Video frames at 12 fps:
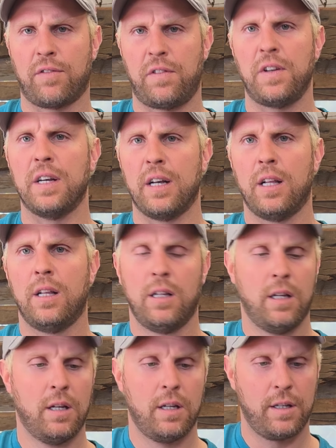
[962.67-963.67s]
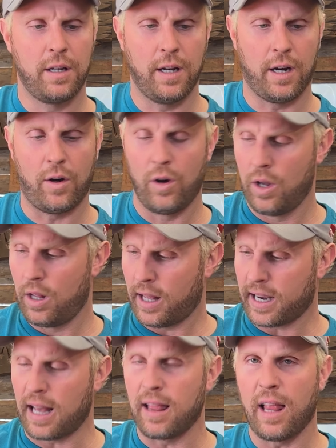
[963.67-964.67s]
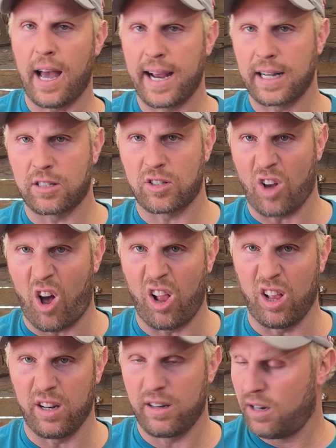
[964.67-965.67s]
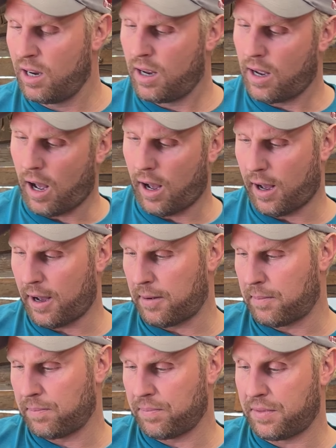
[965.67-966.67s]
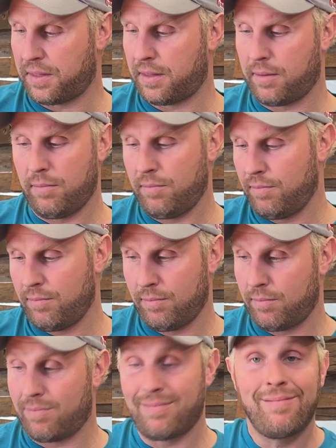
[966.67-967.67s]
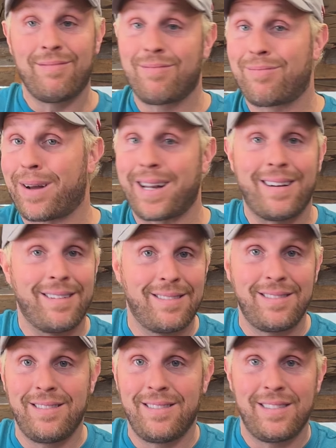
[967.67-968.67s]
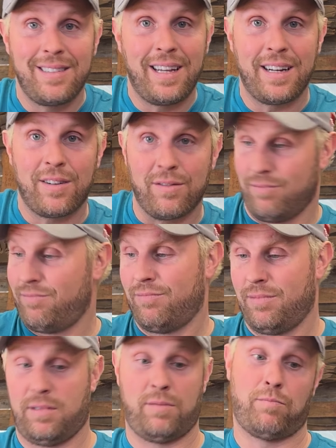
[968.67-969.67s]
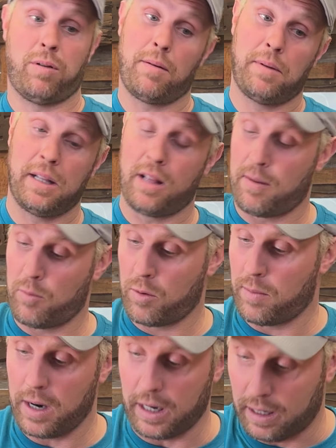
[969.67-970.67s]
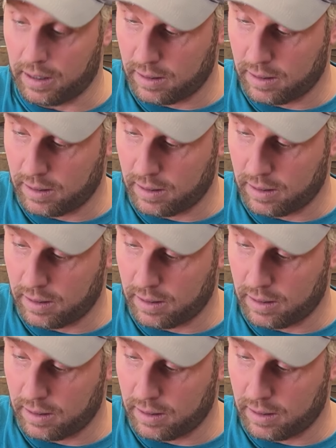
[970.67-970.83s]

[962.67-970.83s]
feel. You know, like I like solid. Um, but you know, it's probably a lot more money.